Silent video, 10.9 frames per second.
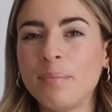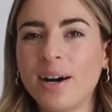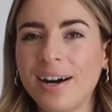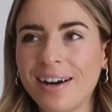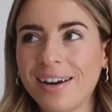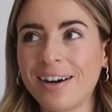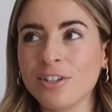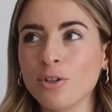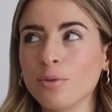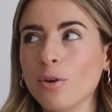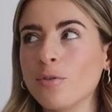but I
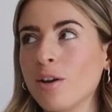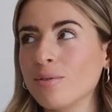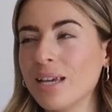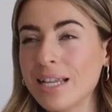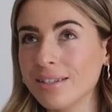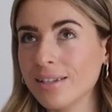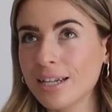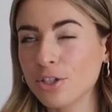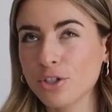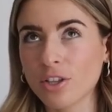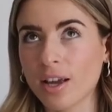chopped it off and I was instantly
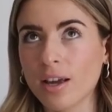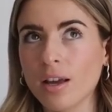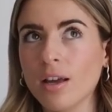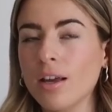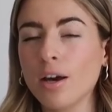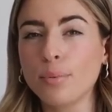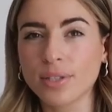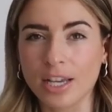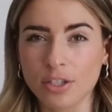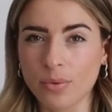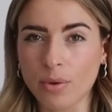just like
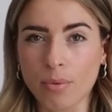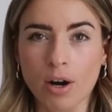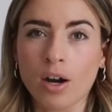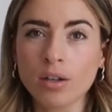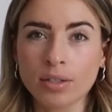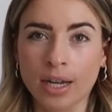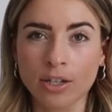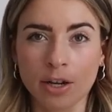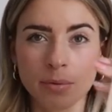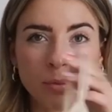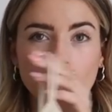obsessed with the bra 10
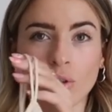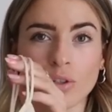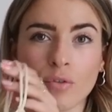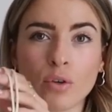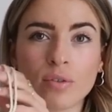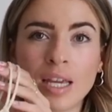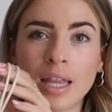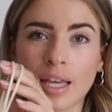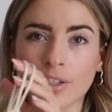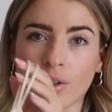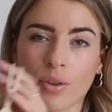times more. So if you've seen
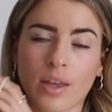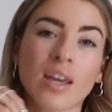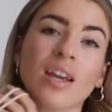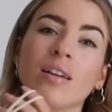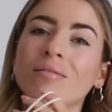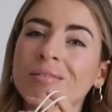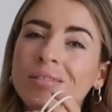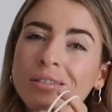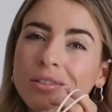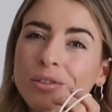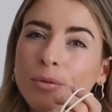this and you're thinking, oh,
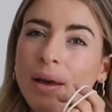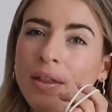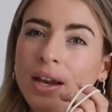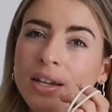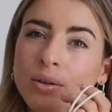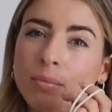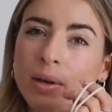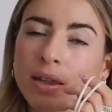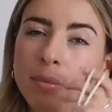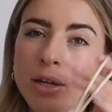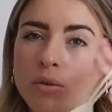not sure about that little bit
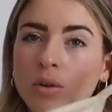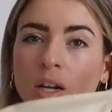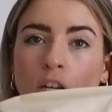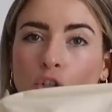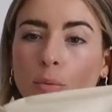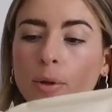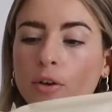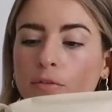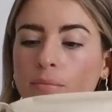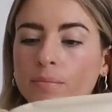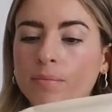in the middle, chop it off.
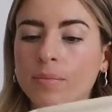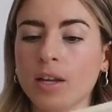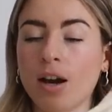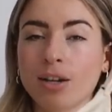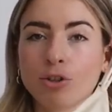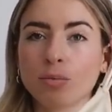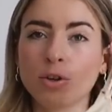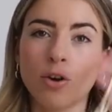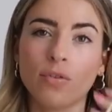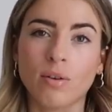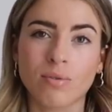I chopped it
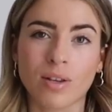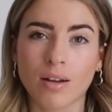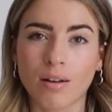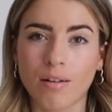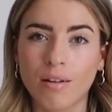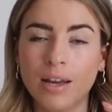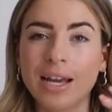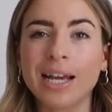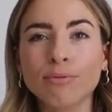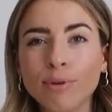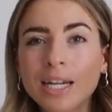off and I was like, oh,
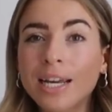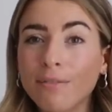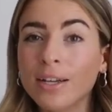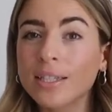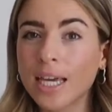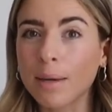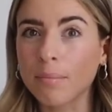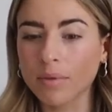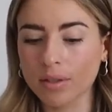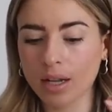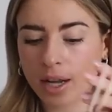it's really giving
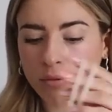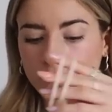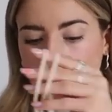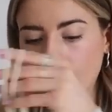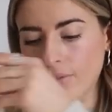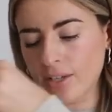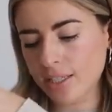skims, like really giving